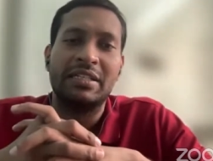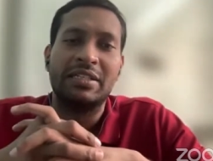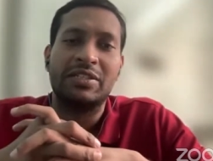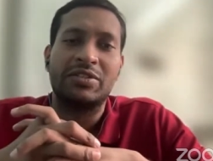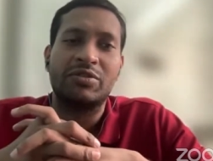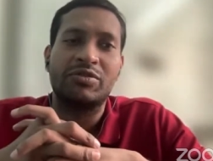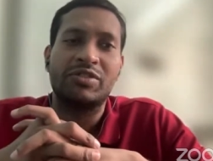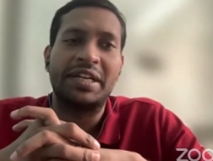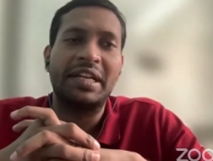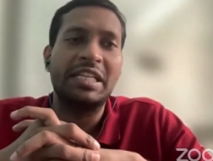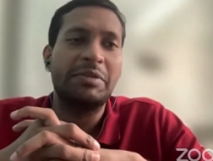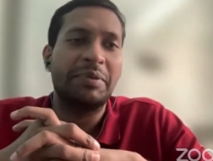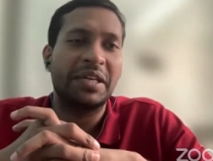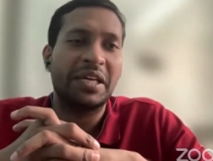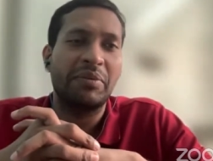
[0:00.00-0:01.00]
So
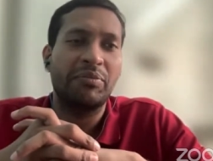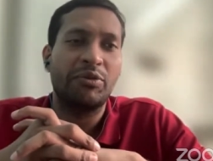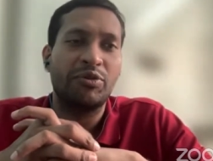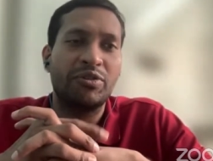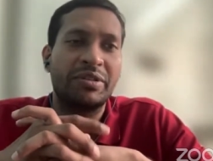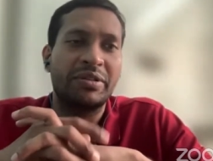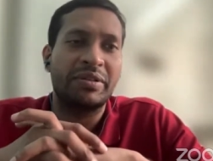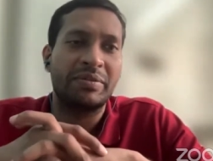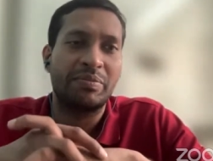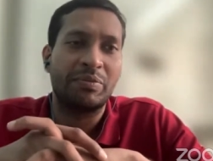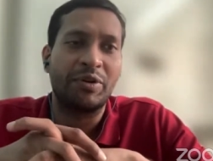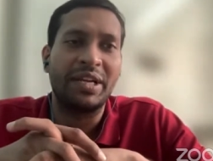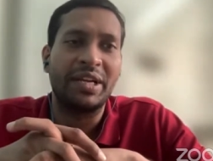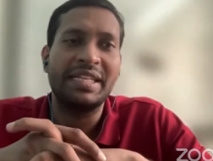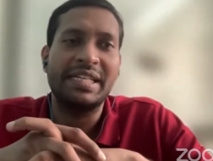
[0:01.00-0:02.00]
generally speaking, most
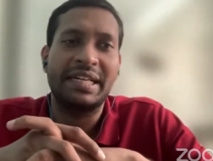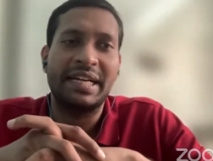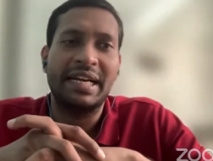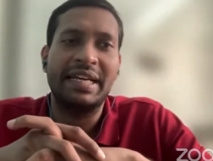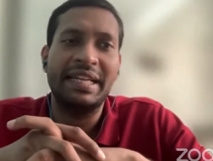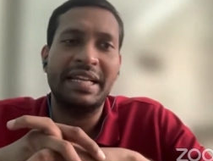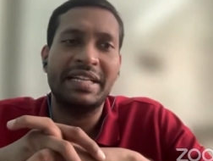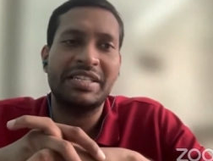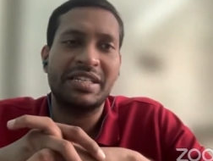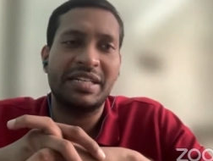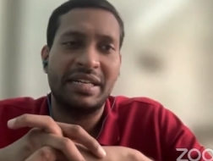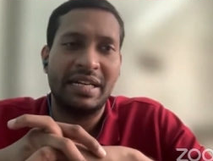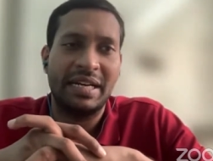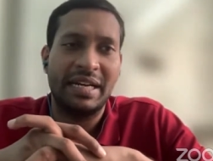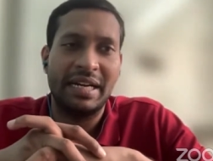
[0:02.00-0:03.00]
proteins that get
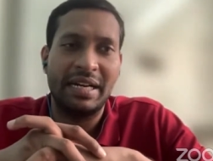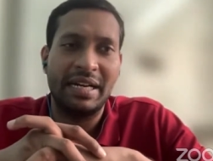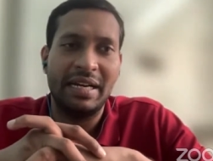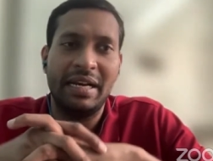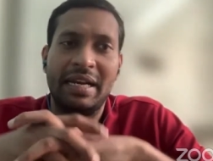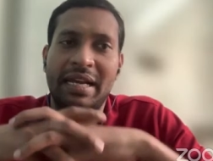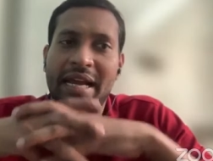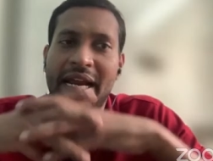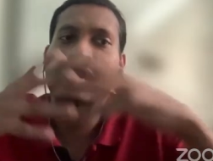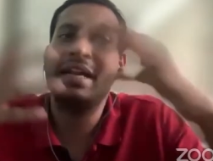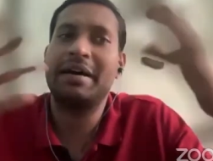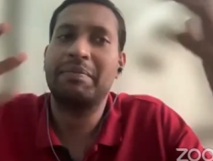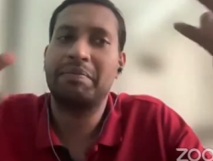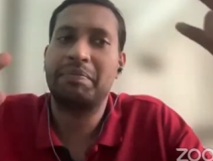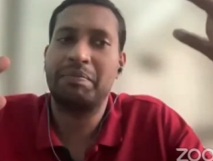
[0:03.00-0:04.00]
denatured
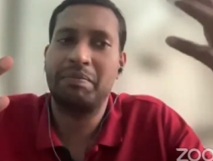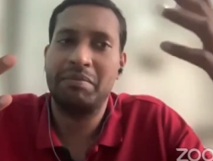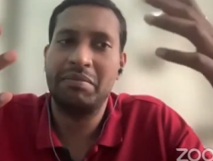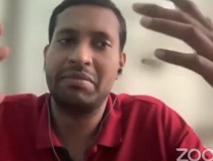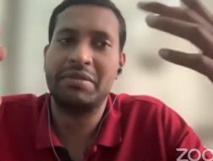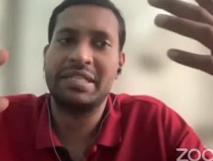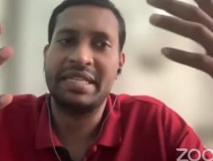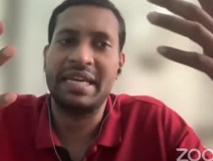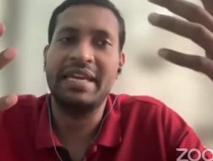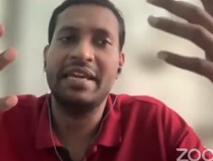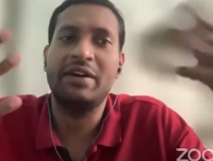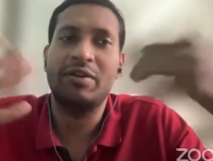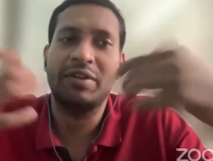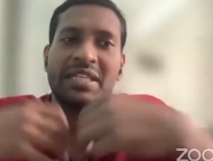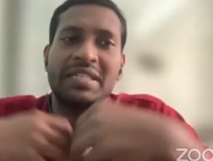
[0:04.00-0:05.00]
end up
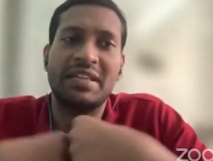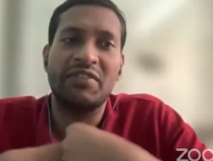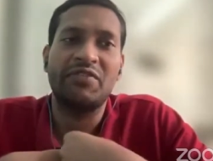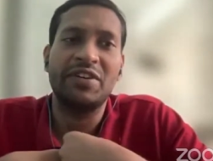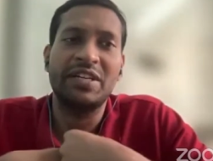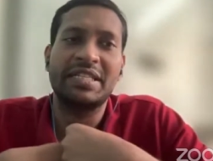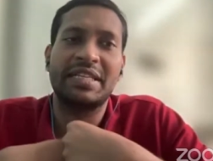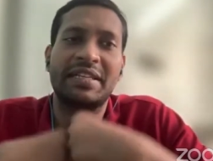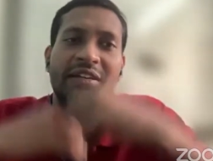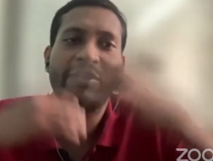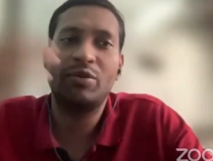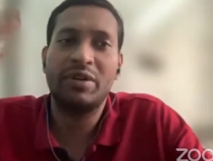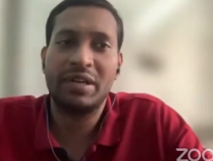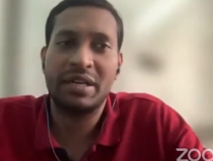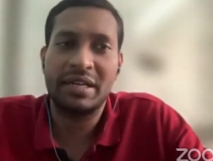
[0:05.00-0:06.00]
staying on the surface, and they
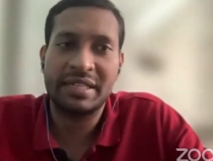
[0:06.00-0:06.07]
don't